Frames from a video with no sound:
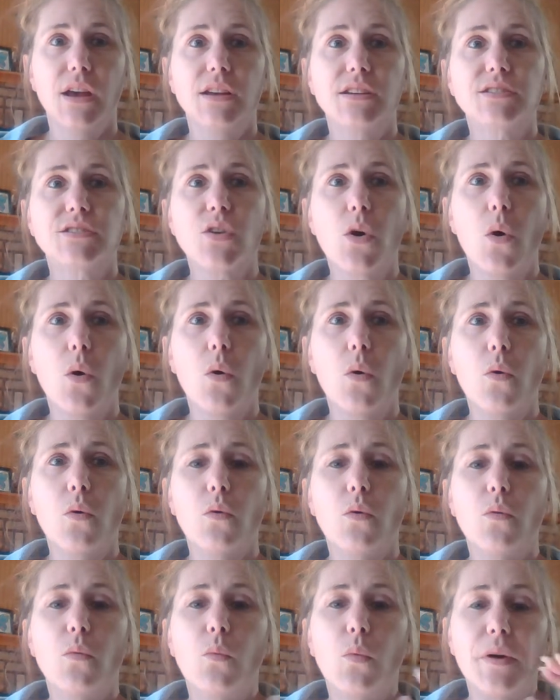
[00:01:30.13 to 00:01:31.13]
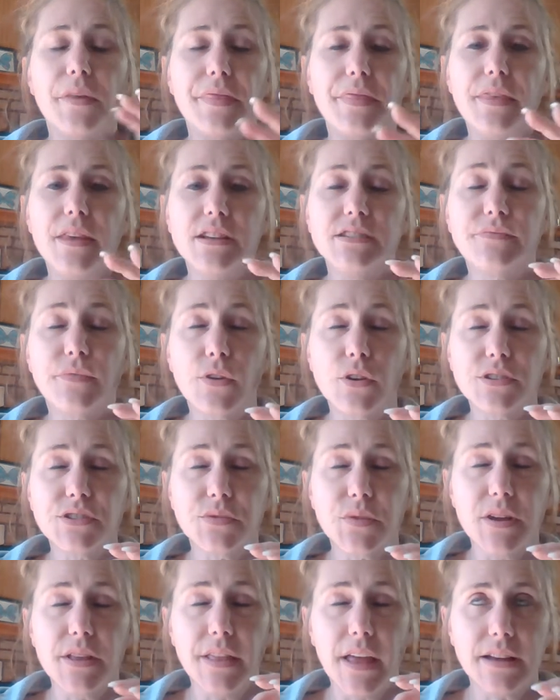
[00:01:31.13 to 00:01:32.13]
So with these first
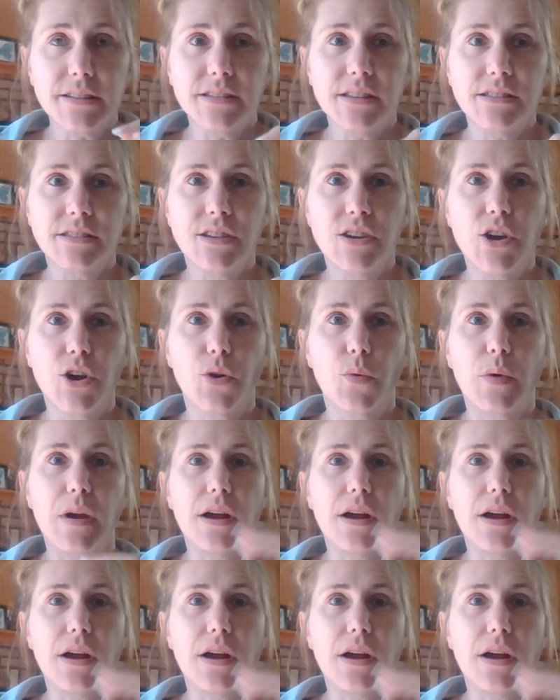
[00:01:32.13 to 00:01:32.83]
three lessons here,